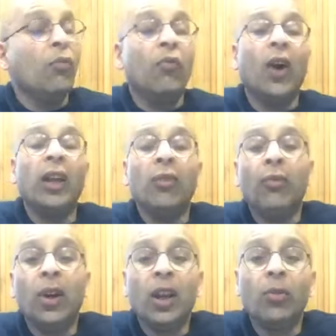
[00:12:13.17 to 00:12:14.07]
Why the
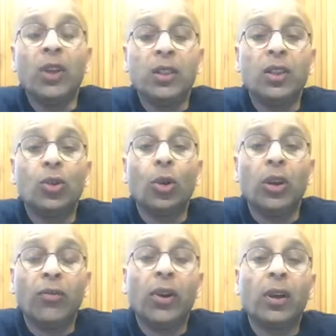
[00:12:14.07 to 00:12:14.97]
forgiveness is so
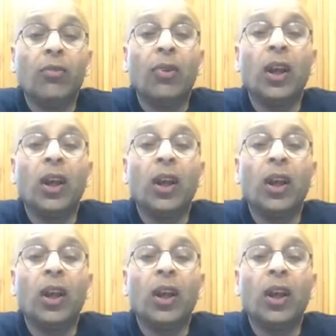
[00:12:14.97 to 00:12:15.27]
difficult?